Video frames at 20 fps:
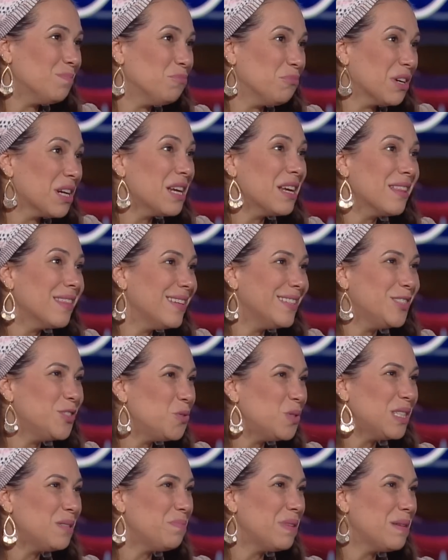bringing the
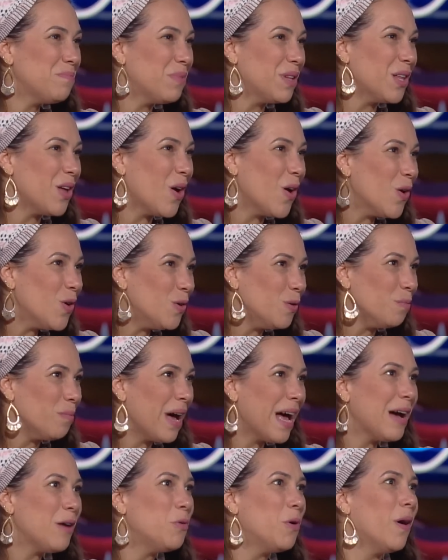Jewish people home.
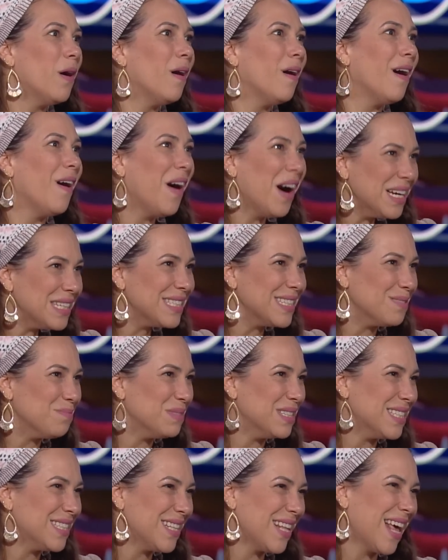How awesome
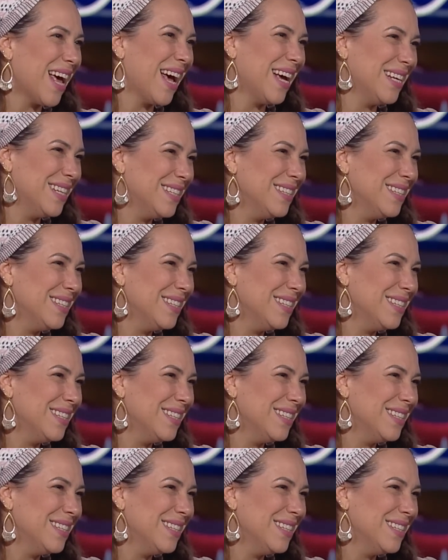is that?